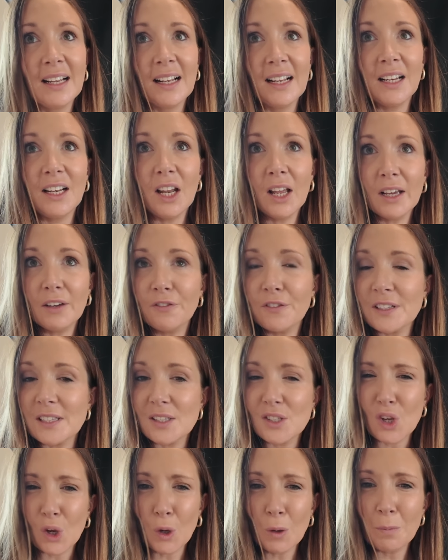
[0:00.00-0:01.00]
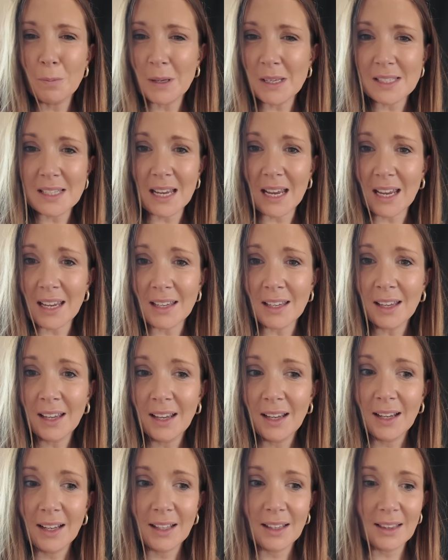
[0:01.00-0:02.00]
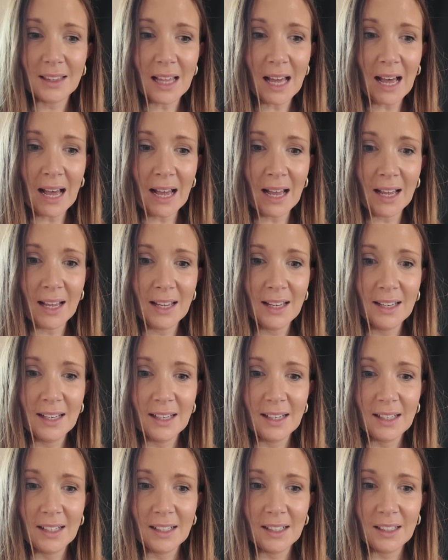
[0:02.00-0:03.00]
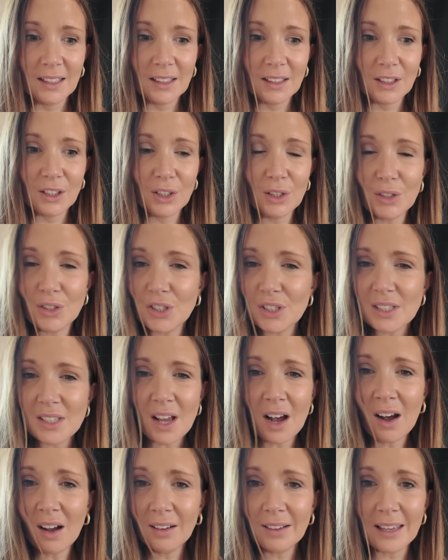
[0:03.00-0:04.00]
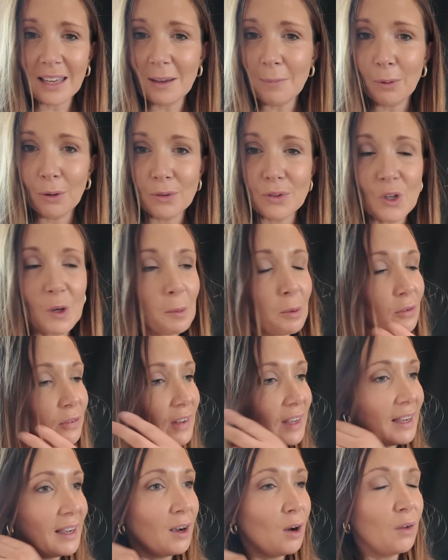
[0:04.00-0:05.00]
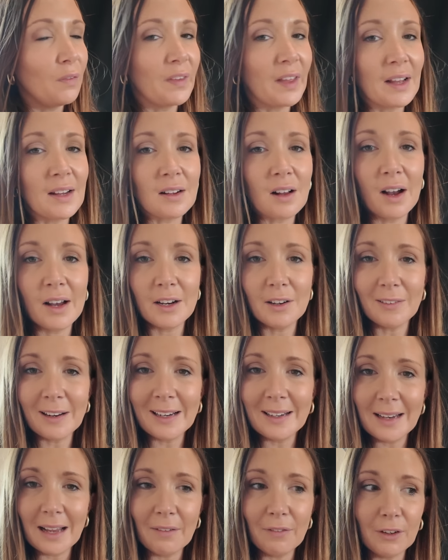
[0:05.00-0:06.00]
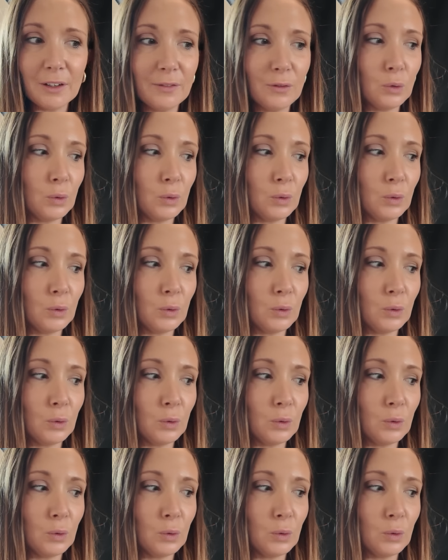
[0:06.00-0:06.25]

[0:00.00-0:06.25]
life is so busy that you just can't keep on top of it on that kind of like level of